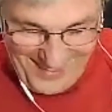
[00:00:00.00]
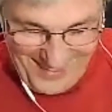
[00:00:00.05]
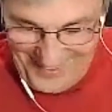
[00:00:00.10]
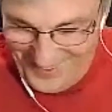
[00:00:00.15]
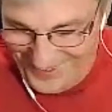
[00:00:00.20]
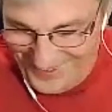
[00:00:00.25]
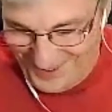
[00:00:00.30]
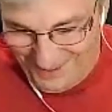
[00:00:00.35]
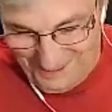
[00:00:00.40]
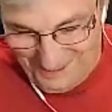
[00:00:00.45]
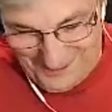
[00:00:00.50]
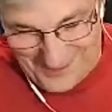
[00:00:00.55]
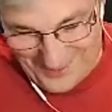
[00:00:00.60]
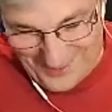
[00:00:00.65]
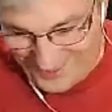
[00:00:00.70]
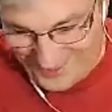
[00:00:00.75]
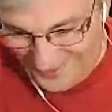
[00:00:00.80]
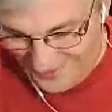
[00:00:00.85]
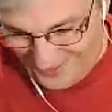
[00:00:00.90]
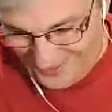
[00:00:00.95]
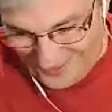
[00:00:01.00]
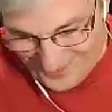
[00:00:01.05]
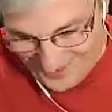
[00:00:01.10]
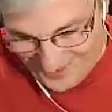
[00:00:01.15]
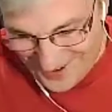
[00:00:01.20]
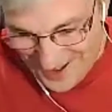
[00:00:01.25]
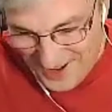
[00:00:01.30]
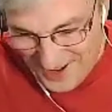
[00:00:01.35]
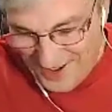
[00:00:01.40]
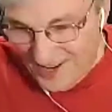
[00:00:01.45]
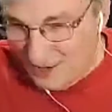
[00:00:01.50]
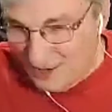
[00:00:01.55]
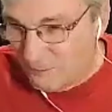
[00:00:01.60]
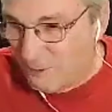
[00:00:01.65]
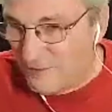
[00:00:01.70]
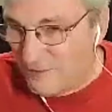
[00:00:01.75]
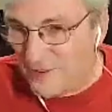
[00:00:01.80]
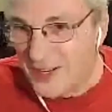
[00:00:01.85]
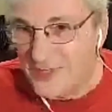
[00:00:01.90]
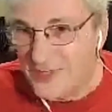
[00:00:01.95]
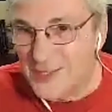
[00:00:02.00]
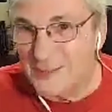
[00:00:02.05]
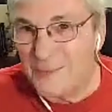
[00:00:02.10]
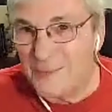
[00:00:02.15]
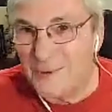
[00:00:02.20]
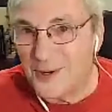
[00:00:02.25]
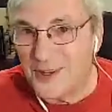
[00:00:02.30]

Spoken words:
I'm telling you. And we've got some pretty